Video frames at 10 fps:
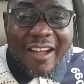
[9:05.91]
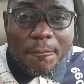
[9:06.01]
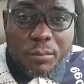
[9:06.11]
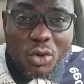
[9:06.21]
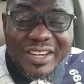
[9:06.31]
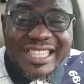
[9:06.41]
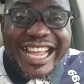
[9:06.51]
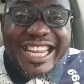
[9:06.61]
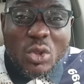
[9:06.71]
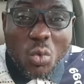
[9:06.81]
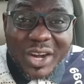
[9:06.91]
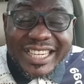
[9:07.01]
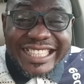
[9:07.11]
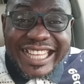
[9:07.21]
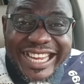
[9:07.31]
Obi have proven that he
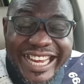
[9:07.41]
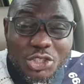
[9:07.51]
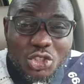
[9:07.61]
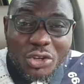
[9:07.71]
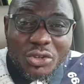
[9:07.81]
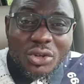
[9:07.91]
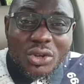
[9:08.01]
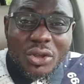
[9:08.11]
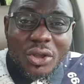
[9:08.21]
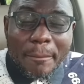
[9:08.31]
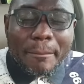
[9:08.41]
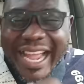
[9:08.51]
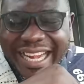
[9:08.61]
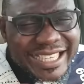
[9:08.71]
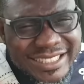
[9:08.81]
won that election
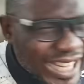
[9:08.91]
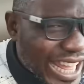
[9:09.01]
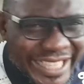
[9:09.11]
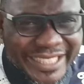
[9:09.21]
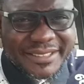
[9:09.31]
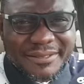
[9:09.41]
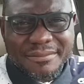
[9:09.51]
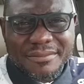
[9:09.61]
by a landslide.